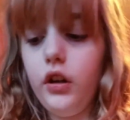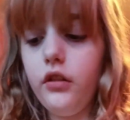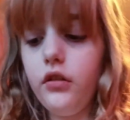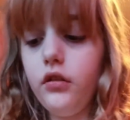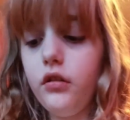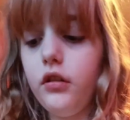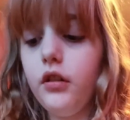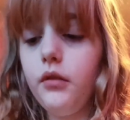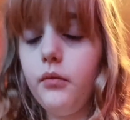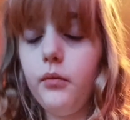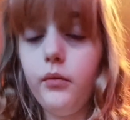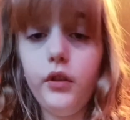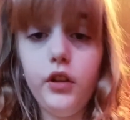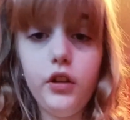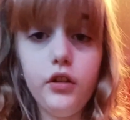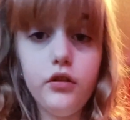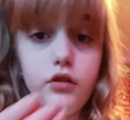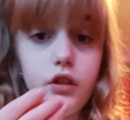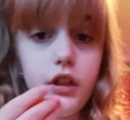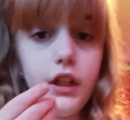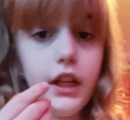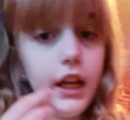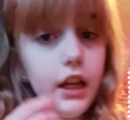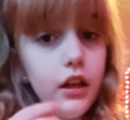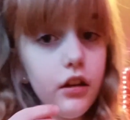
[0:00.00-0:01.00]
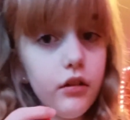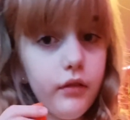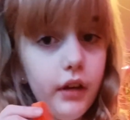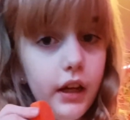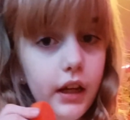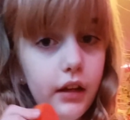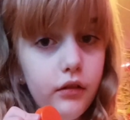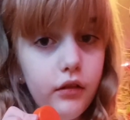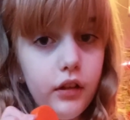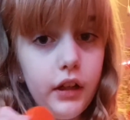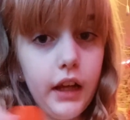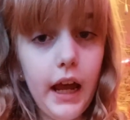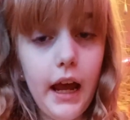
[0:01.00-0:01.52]
you can use a
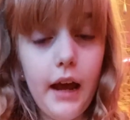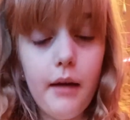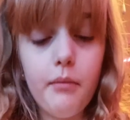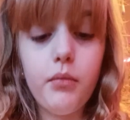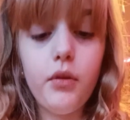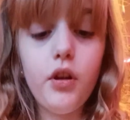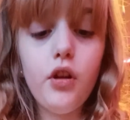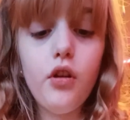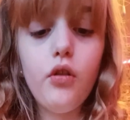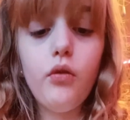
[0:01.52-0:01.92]
Gatorade cap,